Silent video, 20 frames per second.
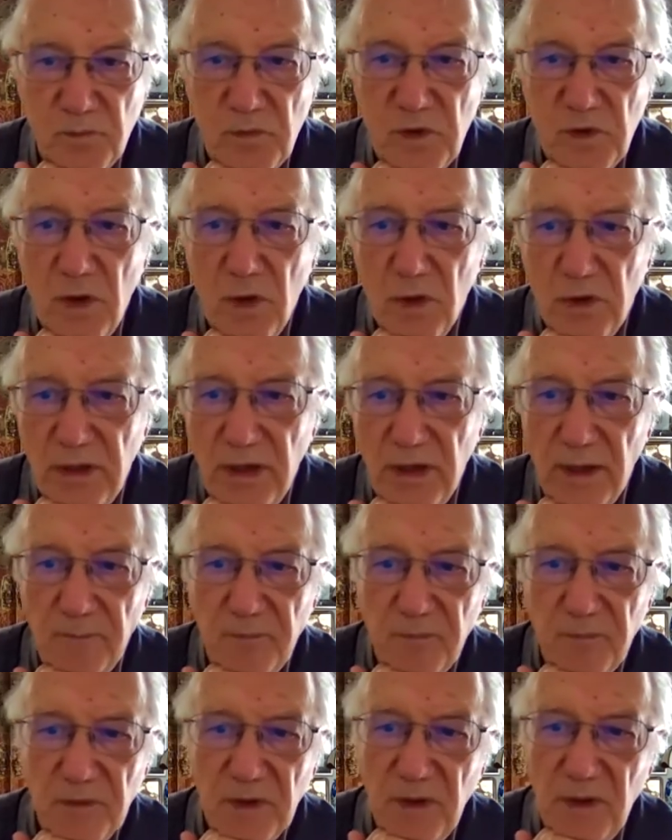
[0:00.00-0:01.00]
Okay,
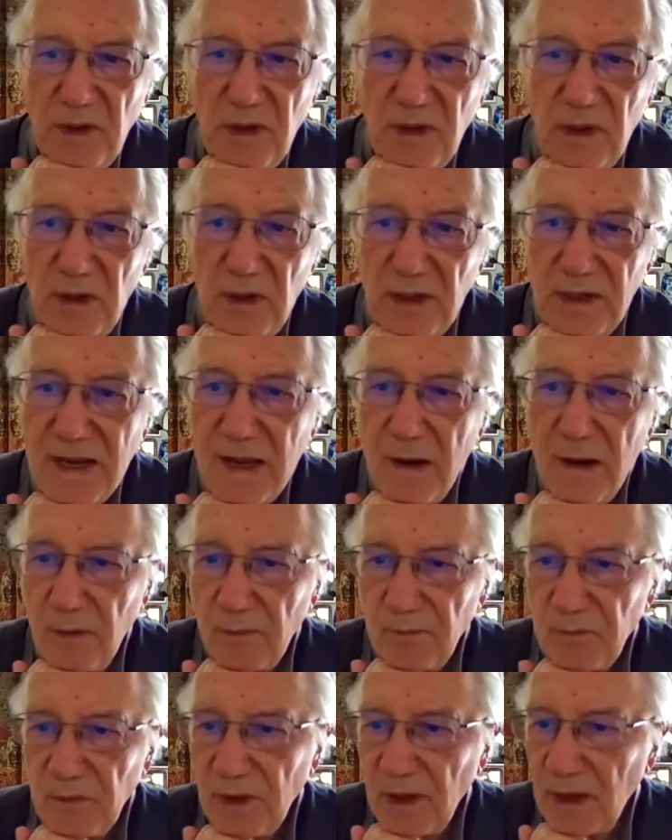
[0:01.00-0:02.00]
now
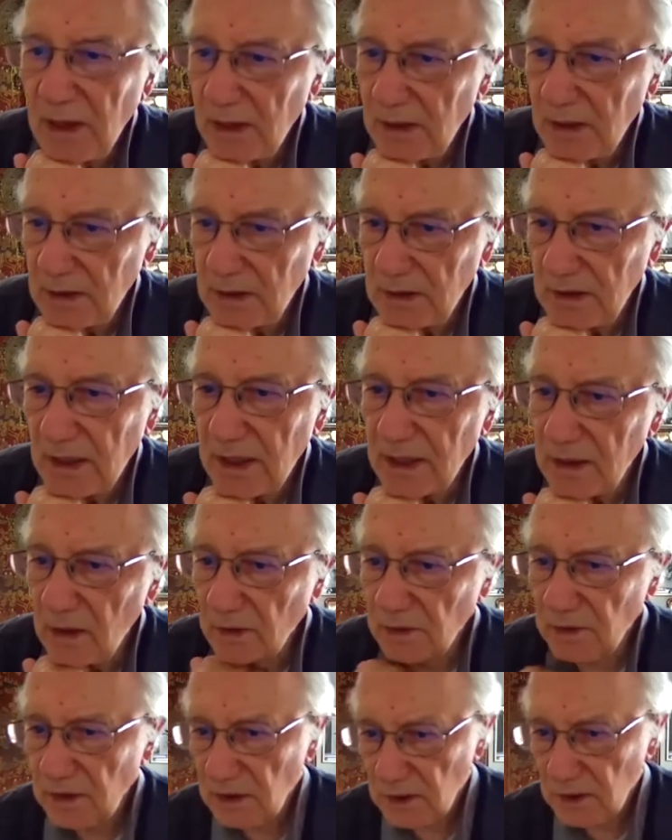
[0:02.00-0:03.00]
I
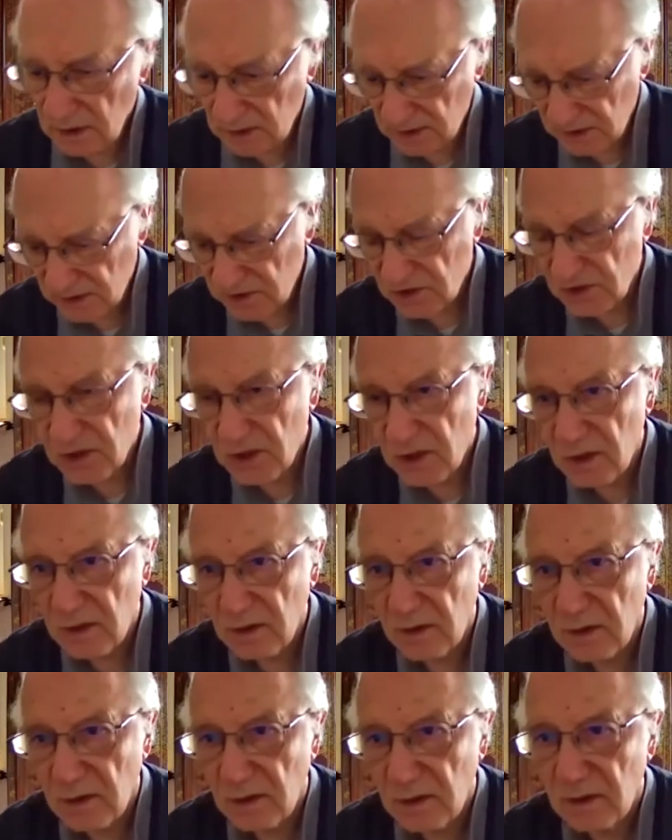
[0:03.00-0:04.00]
don't need this
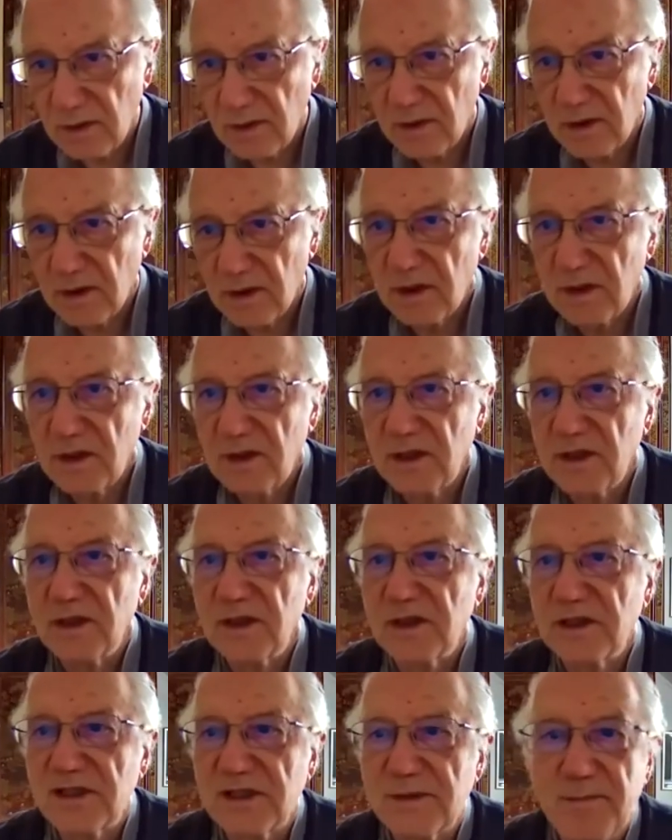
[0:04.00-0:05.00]

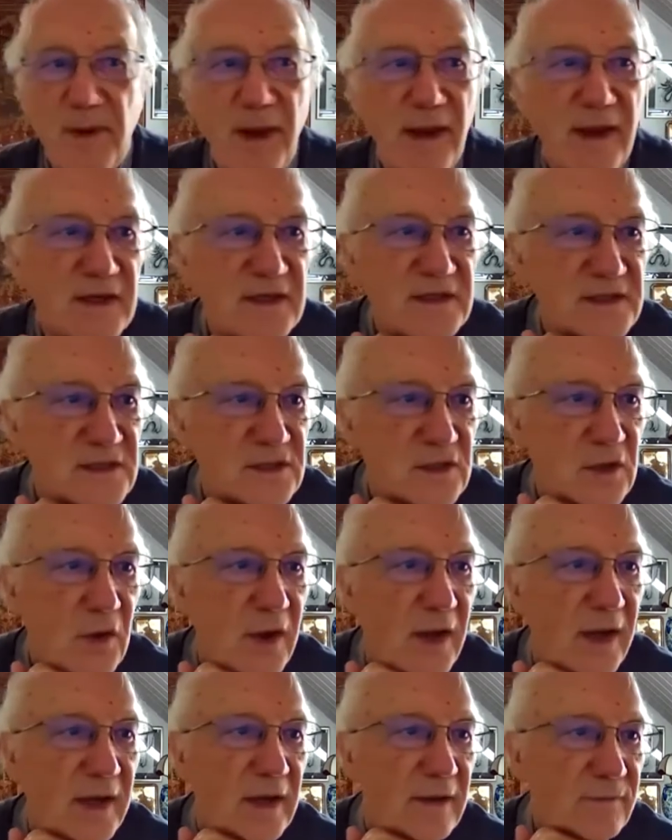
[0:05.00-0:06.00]
space, so
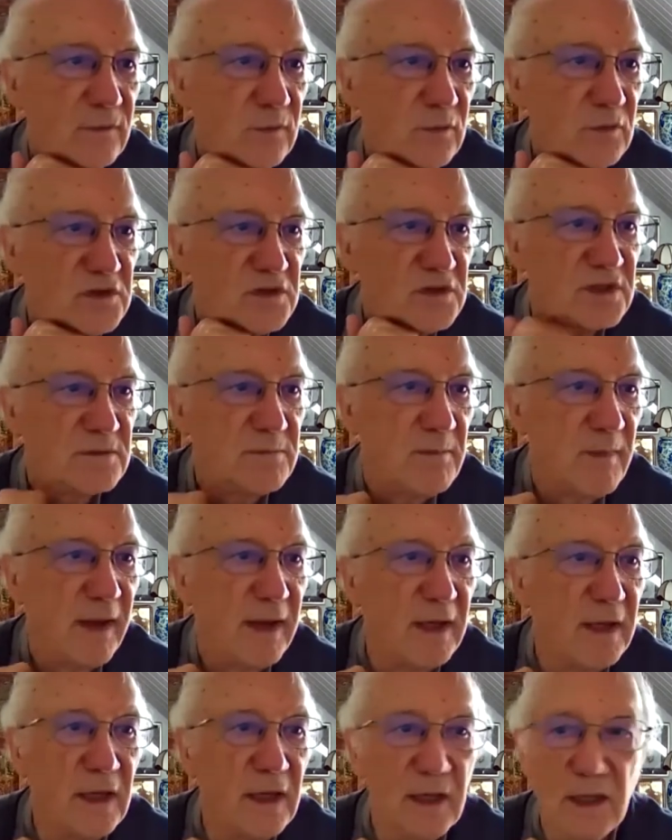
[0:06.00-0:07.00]
I have to just
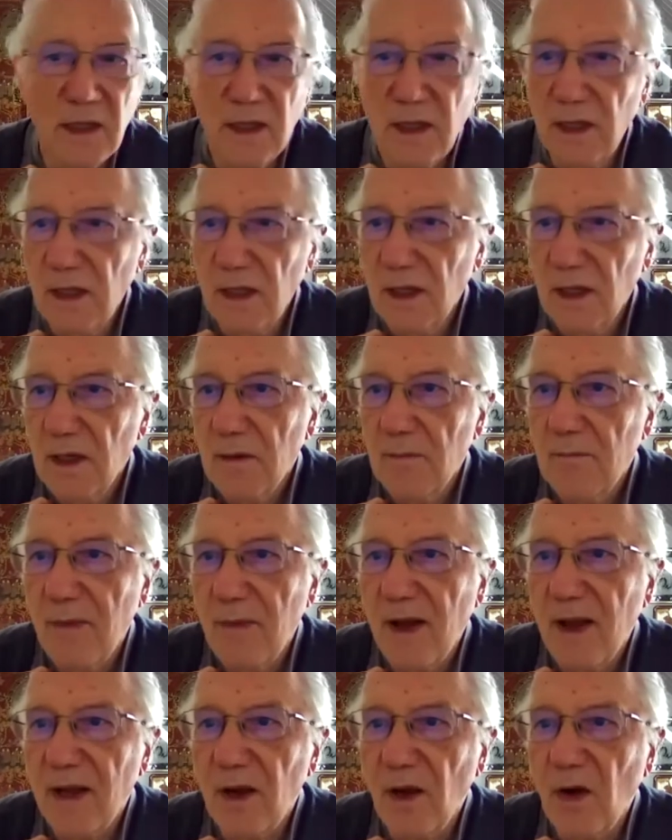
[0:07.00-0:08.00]
make
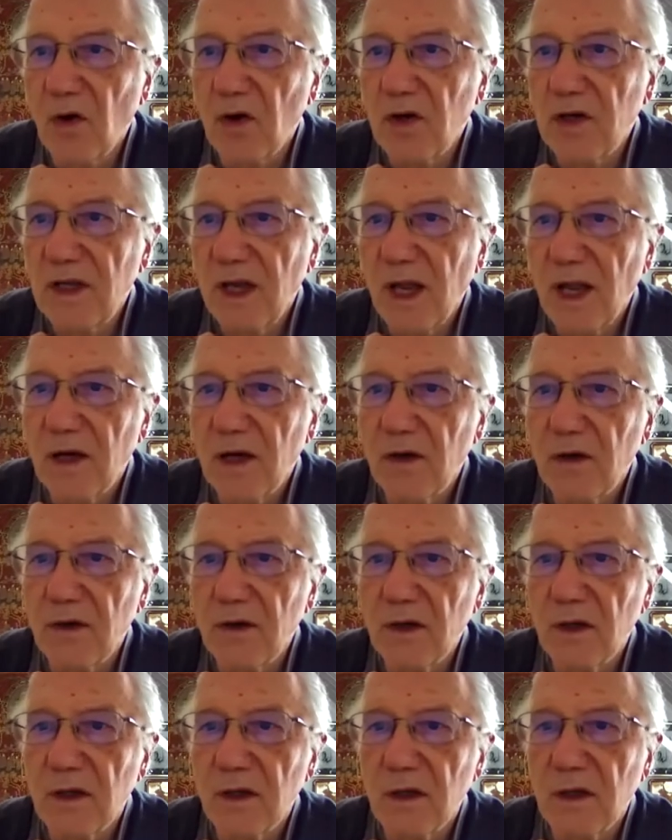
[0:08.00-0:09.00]
my
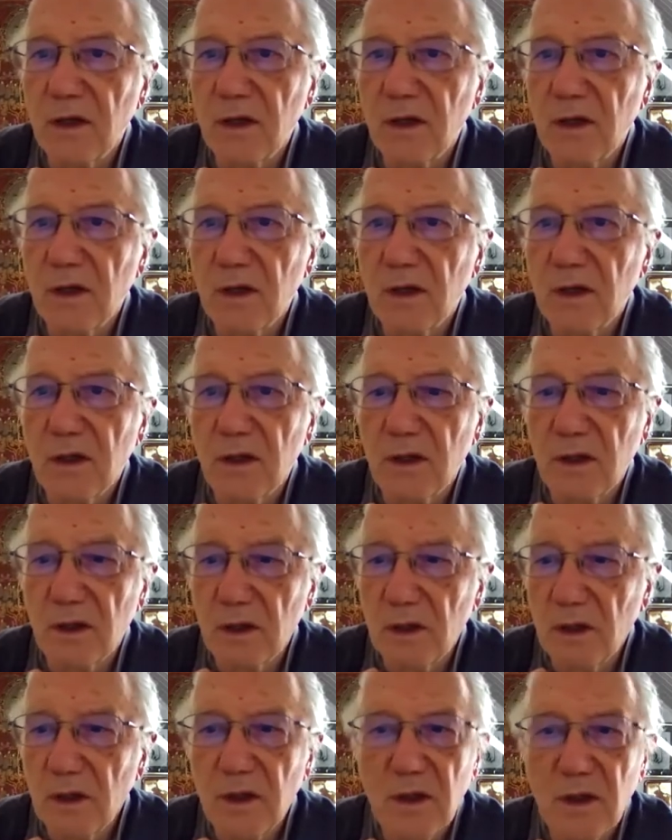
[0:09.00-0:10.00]
octagon,
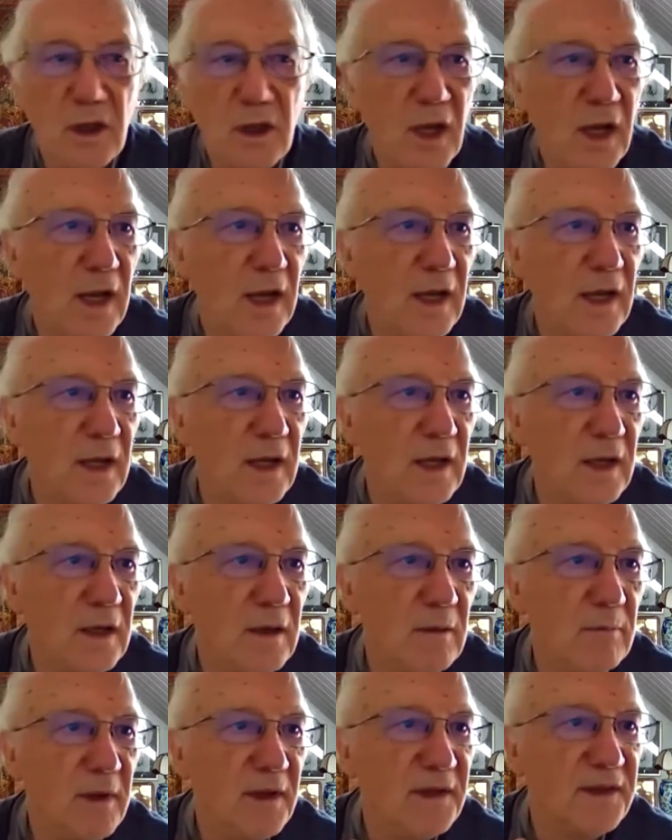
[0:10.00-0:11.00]

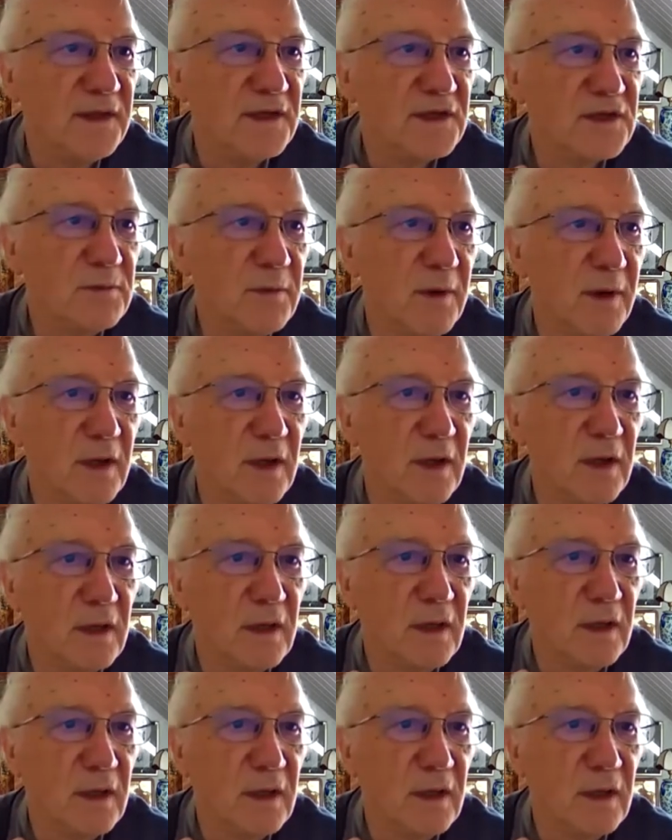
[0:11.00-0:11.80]
but this one